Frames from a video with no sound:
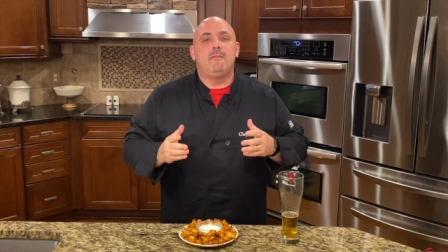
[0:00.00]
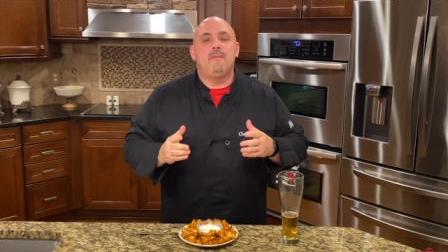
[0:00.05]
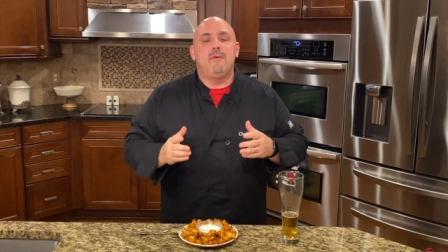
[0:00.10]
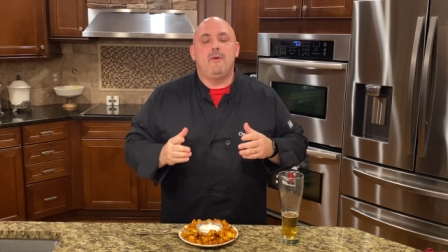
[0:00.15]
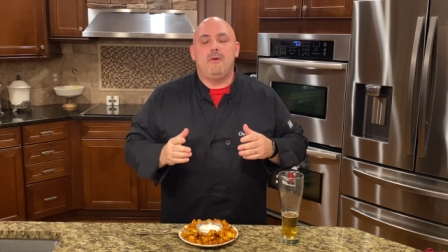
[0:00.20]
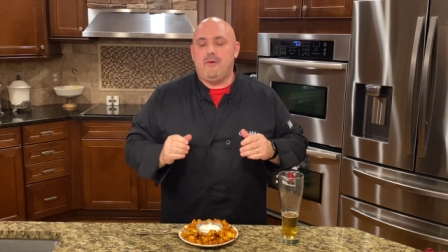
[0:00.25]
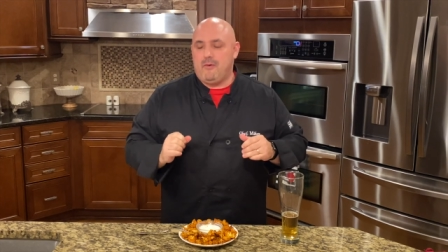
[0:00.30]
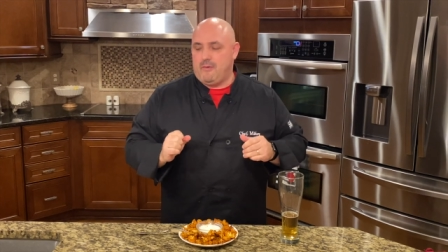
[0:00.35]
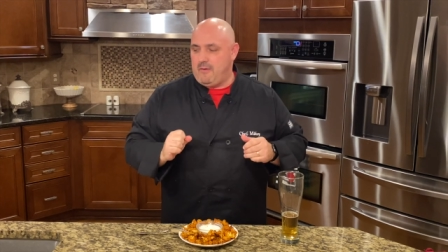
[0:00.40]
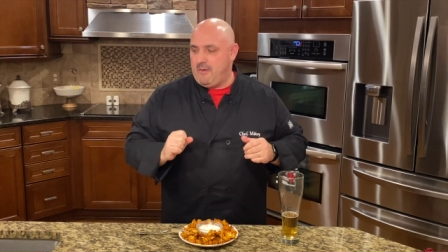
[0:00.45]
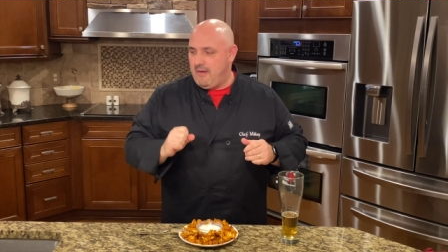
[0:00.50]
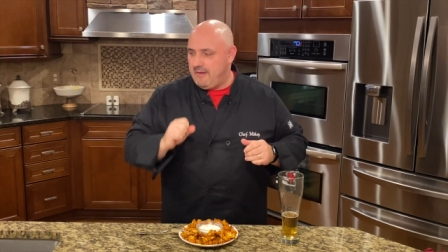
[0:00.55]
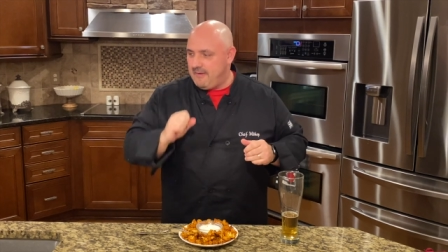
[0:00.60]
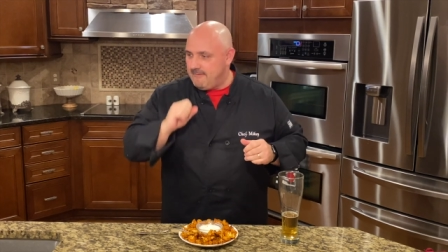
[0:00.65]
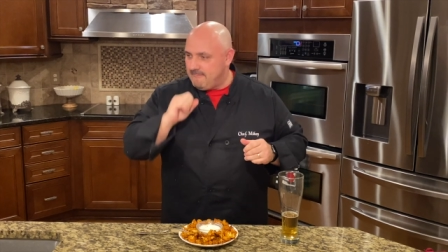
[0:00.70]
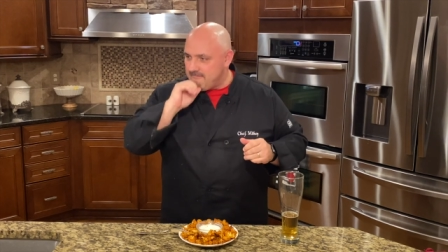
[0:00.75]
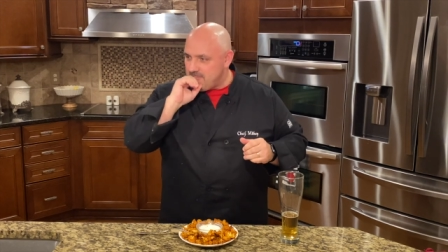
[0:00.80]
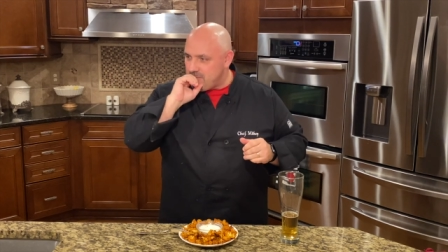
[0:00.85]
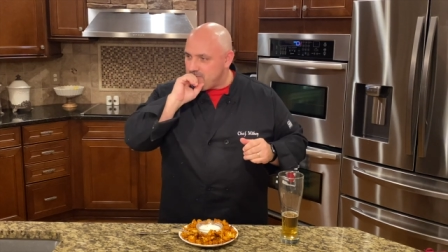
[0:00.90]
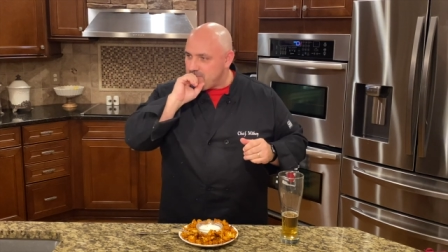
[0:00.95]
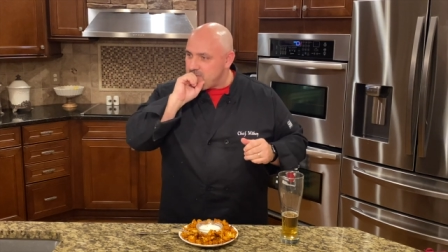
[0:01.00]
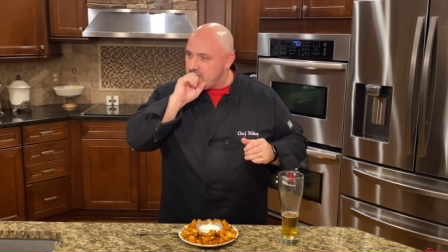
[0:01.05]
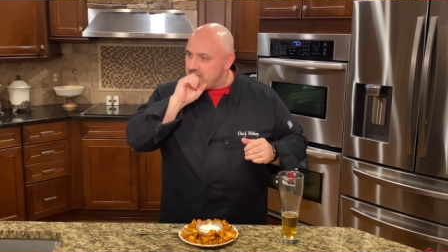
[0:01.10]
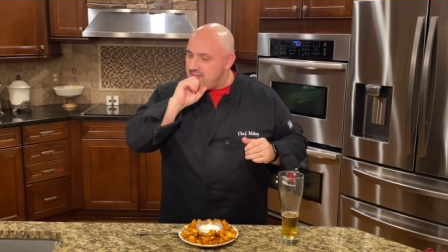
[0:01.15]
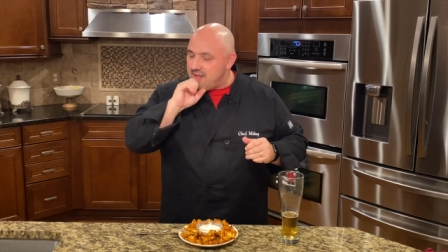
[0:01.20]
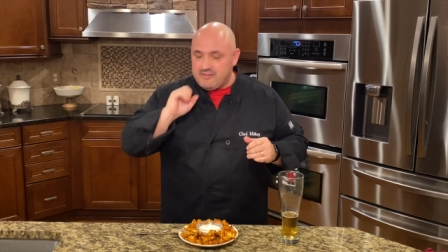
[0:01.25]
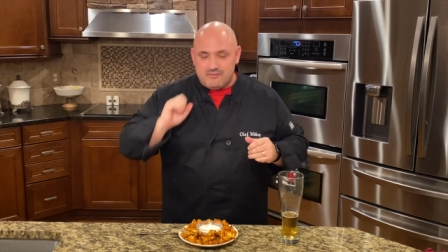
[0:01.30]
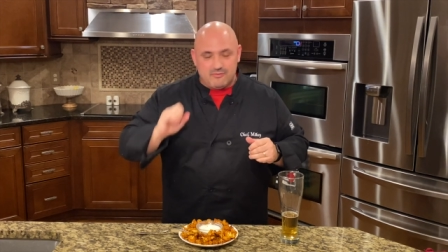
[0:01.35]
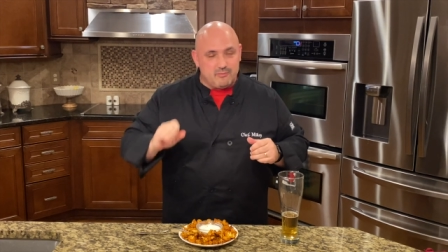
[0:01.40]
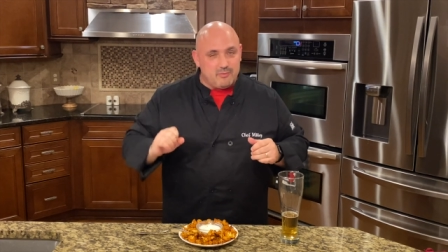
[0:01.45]
Oh,
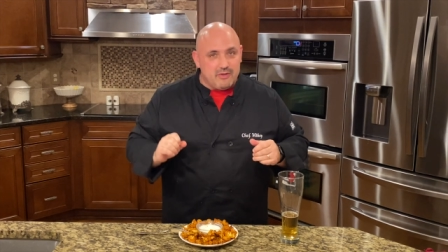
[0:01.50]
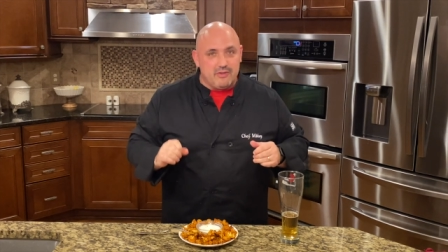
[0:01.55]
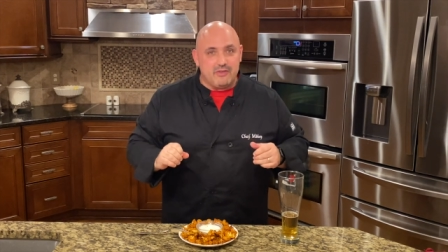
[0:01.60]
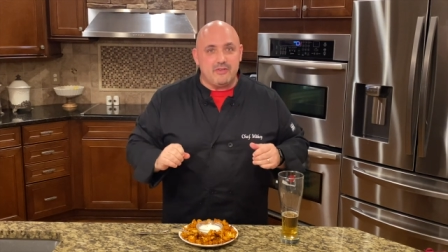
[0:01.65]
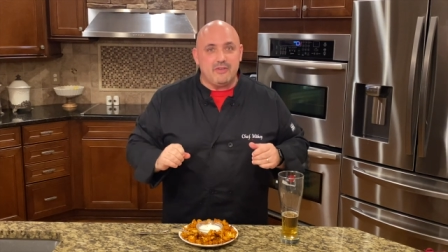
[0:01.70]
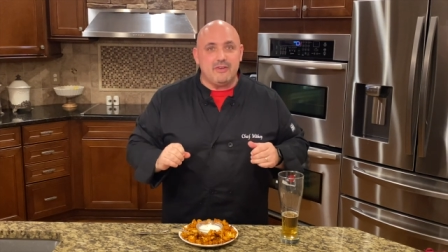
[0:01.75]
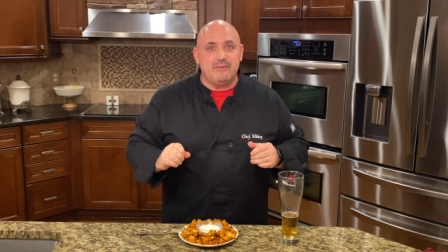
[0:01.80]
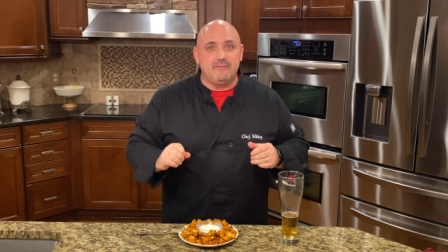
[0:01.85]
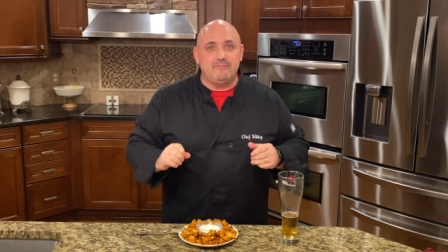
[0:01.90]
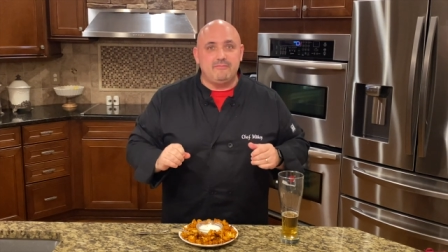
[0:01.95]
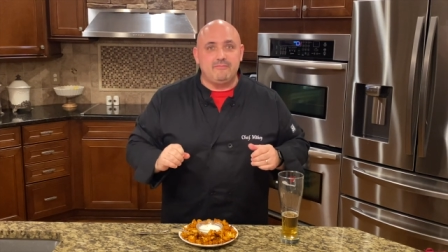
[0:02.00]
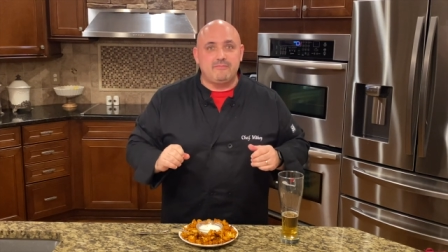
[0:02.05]
that is really good.